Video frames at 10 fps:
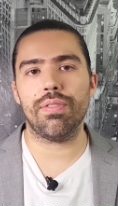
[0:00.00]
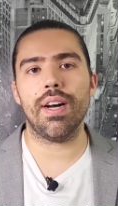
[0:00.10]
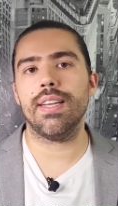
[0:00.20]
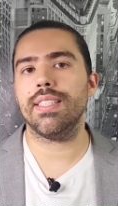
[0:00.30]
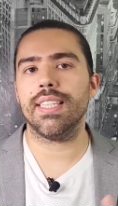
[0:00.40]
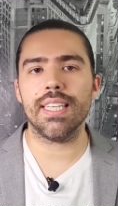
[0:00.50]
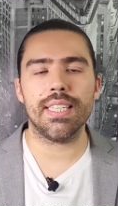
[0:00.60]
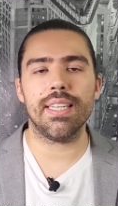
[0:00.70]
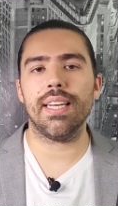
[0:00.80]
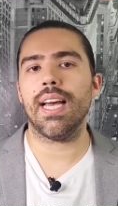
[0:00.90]
funds,
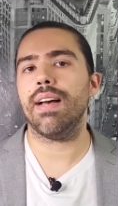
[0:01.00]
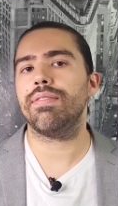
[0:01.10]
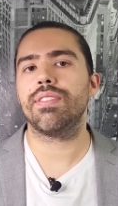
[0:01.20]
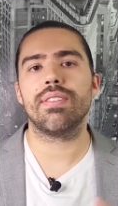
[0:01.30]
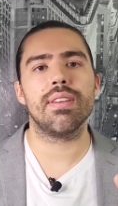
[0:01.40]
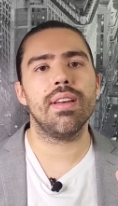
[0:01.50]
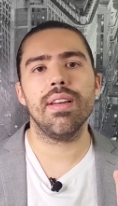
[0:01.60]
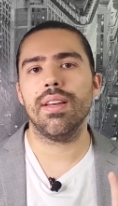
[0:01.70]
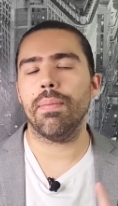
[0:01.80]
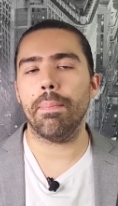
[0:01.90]
ETFs,
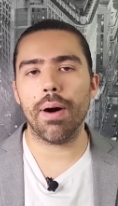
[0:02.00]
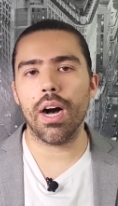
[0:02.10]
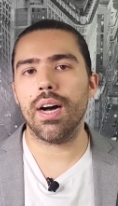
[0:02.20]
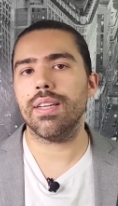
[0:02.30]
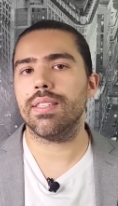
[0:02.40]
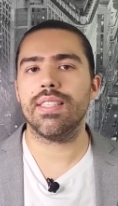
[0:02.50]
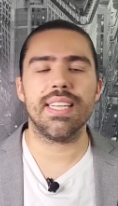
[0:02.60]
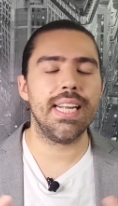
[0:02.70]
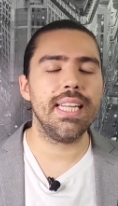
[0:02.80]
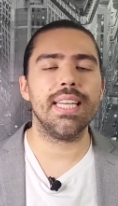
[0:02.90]
bonds,
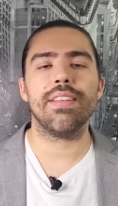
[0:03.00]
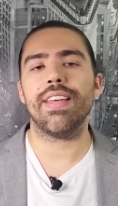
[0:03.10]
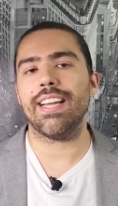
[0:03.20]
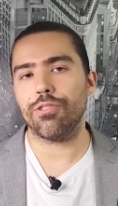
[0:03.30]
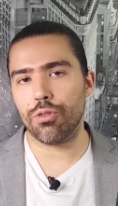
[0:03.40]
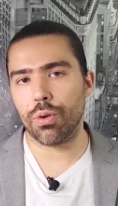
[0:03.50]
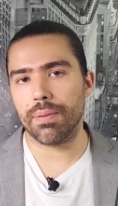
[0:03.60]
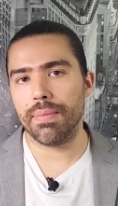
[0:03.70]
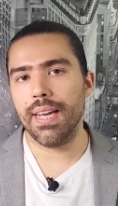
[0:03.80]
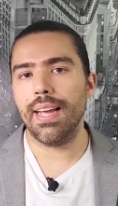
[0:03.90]
anything of that
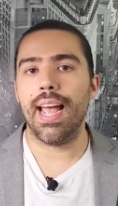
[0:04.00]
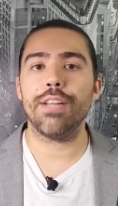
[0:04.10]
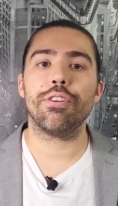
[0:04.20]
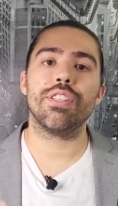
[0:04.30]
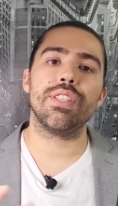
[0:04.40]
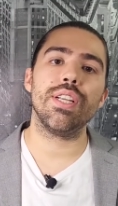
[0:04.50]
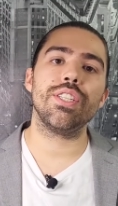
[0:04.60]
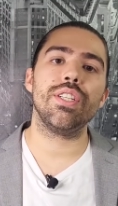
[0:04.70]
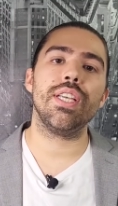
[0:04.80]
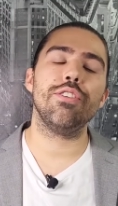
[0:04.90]
sort and you're
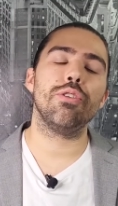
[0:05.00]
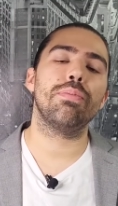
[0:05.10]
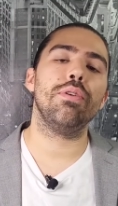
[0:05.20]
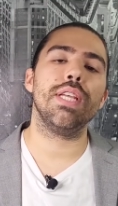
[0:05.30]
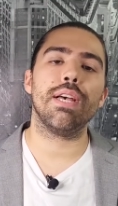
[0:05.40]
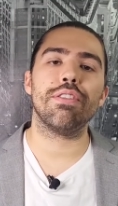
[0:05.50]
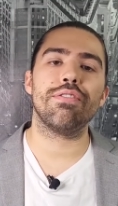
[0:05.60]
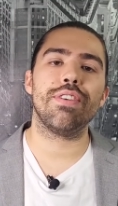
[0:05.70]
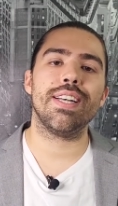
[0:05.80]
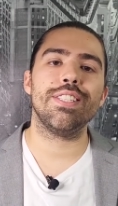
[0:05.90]
essentially, as you're pulling out the
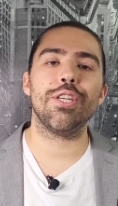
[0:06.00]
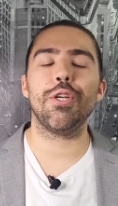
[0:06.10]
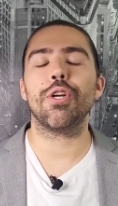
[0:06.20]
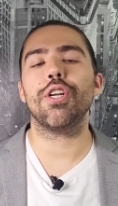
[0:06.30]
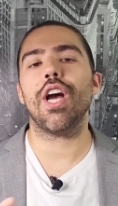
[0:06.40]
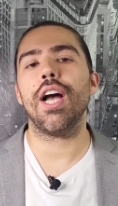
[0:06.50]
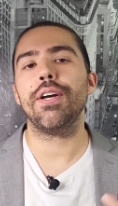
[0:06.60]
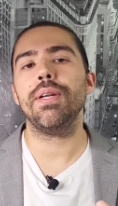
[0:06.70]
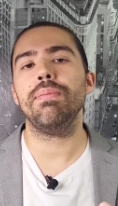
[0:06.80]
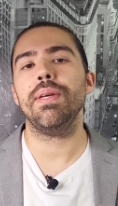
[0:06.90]
funds, you're not
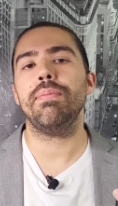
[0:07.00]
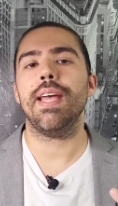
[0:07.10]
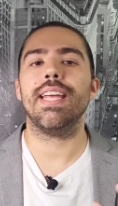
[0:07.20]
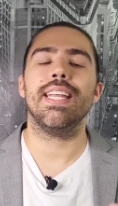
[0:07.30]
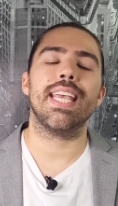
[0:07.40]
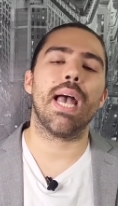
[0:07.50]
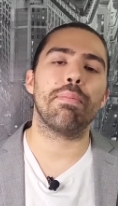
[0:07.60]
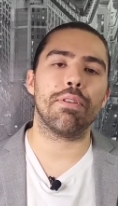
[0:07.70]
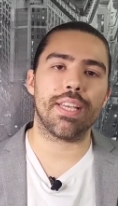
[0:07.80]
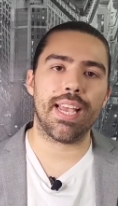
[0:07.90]
going to be paying any
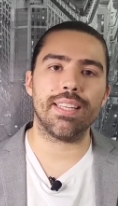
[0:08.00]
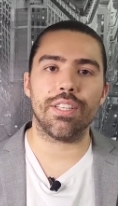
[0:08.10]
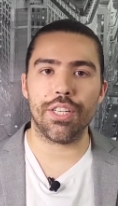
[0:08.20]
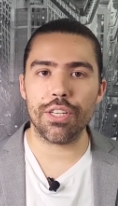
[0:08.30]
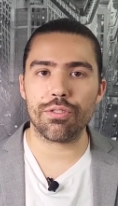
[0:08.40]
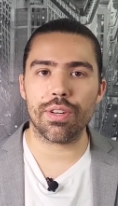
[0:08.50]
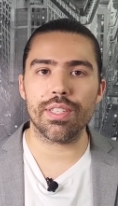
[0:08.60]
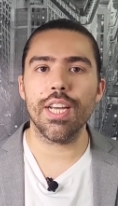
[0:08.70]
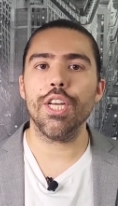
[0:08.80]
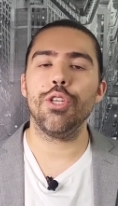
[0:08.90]
capital gains on the
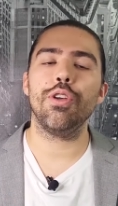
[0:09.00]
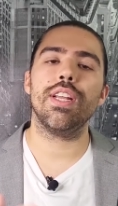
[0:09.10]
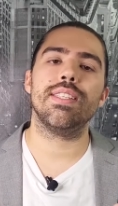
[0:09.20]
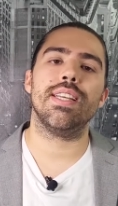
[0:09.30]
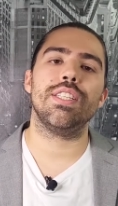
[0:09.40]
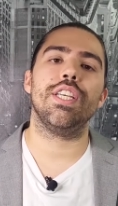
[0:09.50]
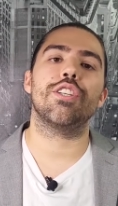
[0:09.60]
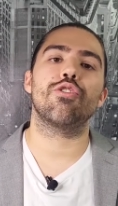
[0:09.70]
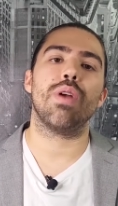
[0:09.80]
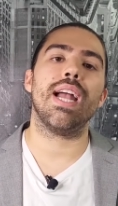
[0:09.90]
interest. You can essentially
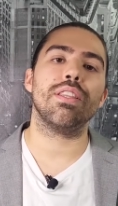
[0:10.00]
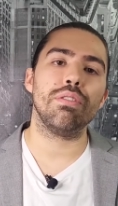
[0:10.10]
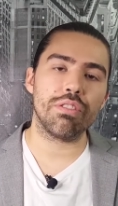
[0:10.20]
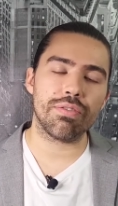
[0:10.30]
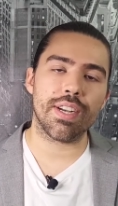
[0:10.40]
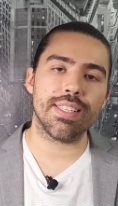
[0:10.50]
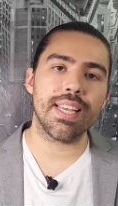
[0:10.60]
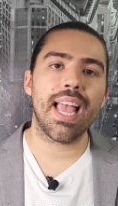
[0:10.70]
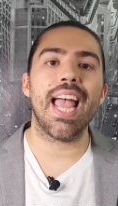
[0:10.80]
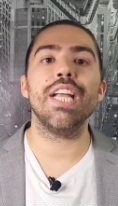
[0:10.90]
extract those funds
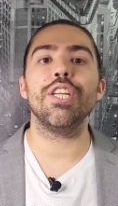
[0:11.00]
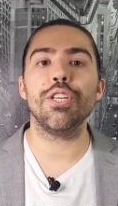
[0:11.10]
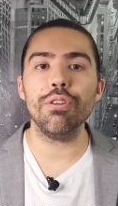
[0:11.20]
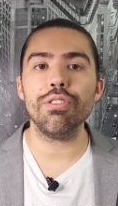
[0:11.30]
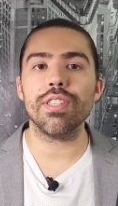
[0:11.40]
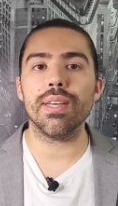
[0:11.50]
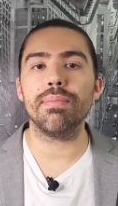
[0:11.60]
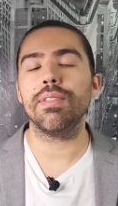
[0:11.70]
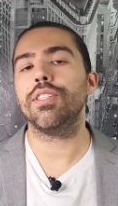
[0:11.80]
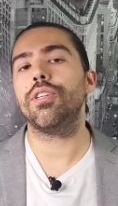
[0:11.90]
and use
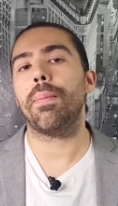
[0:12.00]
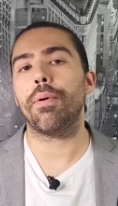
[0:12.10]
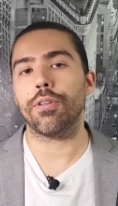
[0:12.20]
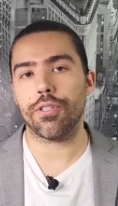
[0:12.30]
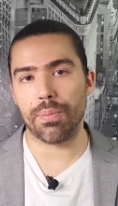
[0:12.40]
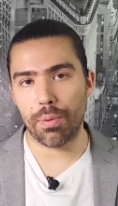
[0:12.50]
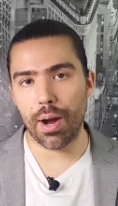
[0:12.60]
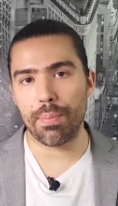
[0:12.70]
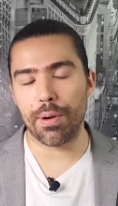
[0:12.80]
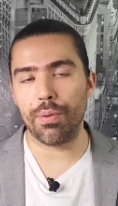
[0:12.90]
them to purchase a
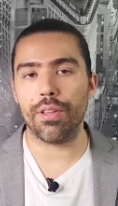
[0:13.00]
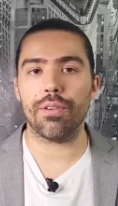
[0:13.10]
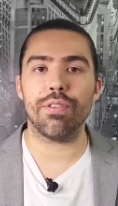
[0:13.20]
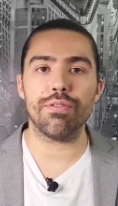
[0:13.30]
property, whether in